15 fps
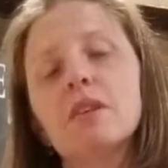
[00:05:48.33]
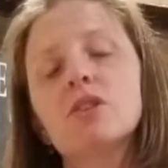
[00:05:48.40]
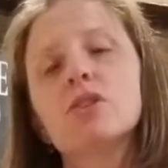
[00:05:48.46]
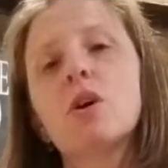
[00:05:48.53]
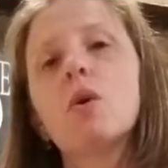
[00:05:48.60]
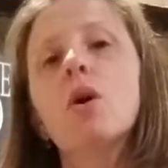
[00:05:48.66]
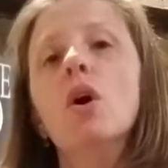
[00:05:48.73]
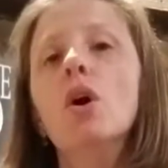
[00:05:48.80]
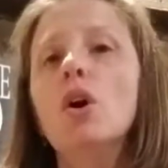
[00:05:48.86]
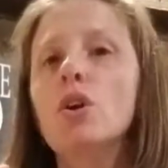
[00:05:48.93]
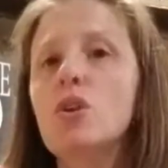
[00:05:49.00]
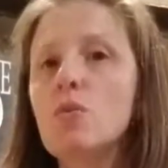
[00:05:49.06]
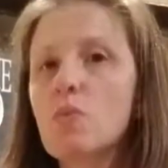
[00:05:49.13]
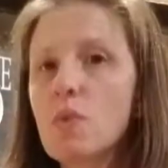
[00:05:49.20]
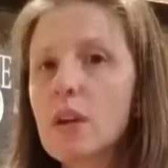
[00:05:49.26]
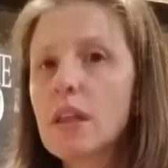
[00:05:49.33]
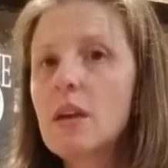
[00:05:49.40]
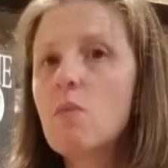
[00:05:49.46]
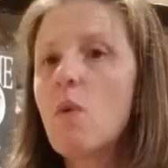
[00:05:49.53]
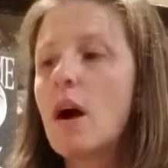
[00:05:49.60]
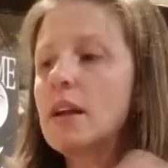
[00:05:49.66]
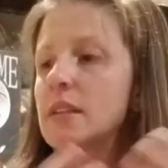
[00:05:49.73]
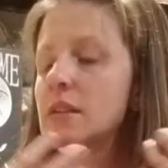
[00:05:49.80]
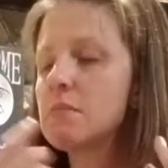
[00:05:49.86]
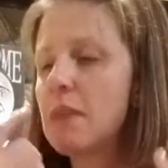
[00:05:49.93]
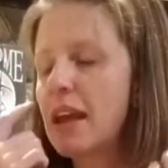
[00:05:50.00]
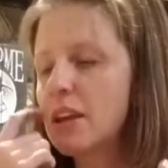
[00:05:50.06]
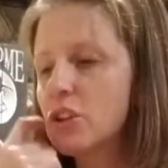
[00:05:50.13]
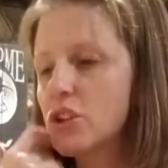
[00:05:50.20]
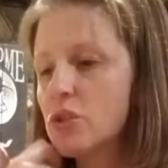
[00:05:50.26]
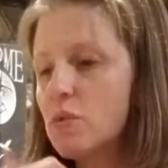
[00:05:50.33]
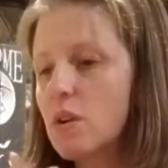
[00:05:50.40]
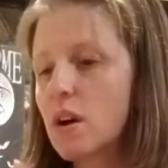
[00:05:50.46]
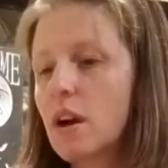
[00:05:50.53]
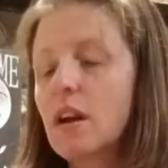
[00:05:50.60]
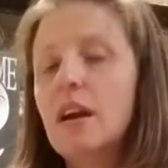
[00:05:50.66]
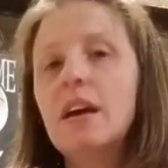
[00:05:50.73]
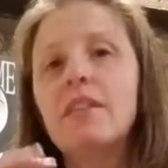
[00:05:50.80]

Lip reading: So you really want to make sure